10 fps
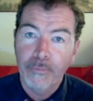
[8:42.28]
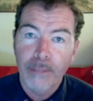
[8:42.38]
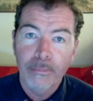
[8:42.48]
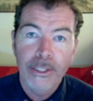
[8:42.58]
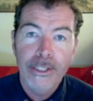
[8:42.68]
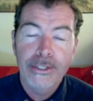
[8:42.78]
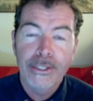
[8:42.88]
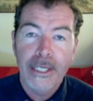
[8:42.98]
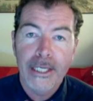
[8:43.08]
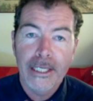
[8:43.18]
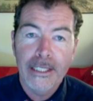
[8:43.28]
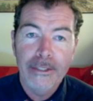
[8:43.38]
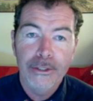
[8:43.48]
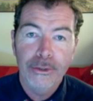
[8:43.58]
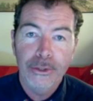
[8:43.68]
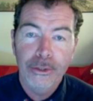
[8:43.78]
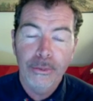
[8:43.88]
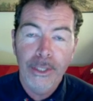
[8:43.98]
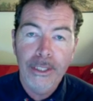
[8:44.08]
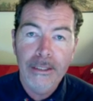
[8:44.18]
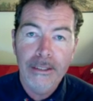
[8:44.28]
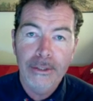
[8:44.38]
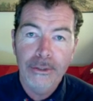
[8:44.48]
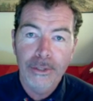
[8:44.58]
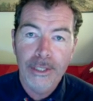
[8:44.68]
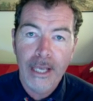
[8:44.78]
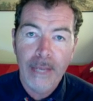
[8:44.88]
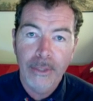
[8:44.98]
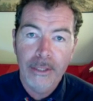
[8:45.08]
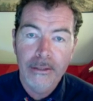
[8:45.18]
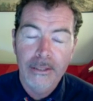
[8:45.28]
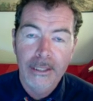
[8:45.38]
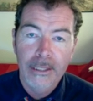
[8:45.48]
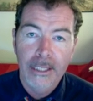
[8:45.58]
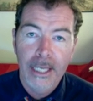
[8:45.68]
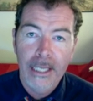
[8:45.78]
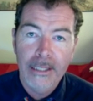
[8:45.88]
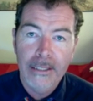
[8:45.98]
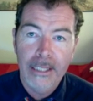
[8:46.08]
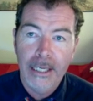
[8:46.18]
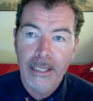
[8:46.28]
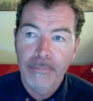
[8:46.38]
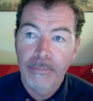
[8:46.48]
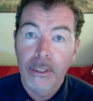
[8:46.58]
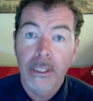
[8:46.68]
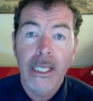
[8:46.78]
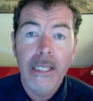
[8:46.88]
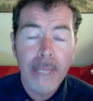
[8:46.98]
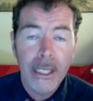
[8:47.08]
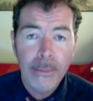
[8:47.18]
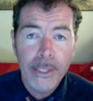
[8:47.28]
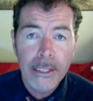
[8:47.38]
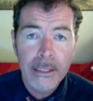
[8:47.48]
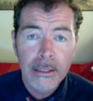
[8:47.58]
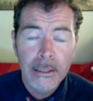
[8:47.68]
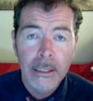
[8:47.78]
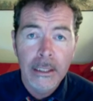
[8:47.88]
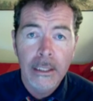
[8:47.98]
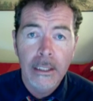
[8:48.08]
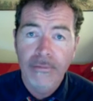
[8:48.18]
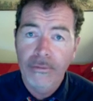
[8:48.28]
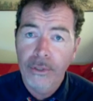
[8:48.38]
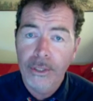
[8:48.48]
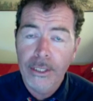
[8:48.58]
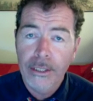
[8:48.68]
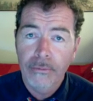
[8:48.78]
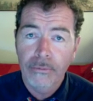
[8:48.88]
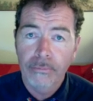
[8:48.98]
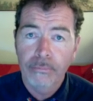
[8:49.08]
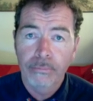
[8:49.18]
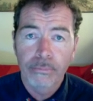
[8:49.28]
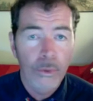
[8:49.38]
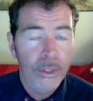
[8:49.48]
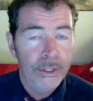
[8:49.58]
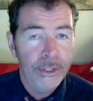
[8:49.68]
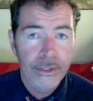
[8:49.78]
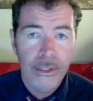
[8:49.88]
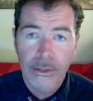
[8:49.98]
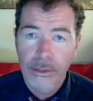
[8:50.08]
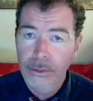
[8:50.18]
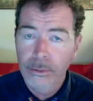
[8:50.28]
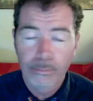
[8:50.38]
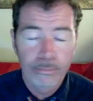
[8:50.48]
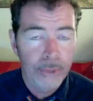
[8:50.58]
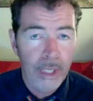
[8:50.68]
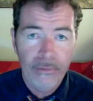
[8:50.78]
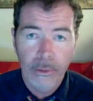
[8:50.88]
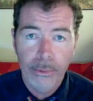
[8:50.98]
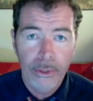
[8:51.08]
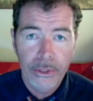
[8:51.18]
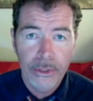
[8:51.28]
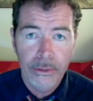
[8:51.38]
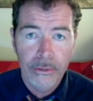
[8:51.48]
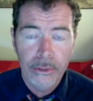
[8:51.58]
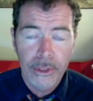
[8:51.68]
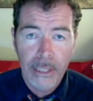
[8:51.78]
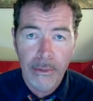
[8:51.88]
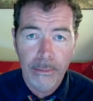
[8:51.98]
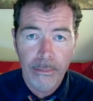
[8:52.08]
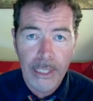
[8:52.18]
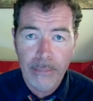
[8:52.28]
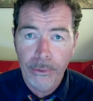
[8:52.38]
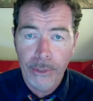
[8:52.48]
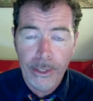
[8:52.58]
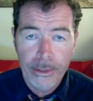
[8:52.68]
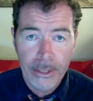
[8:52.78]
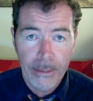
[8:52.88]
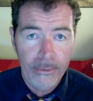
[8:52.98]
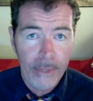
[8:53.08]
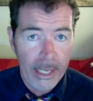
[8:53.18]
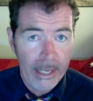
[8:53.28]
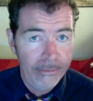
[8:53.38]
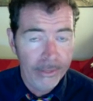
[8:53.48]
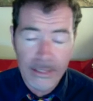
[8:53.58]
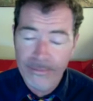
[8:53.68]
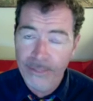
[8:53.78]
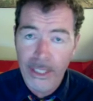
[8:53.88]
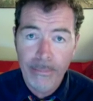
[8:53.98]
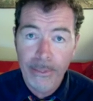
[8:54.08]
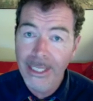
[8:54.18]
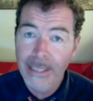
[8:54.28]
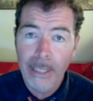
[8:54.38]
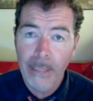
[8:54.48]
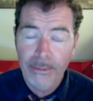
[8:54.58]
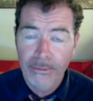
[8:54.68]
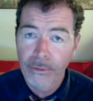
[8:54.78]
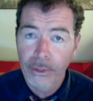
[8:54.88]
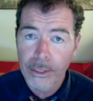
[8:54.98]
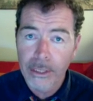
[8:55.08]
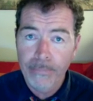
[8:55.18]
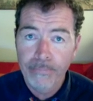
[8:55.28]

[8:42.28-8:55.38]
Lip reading: Please enjoy your week, enjoy the camera, and email me if you've got any questions that are too private or personal to go on Blackboard. I know some of you have, and that's fine, but email me if you've got some.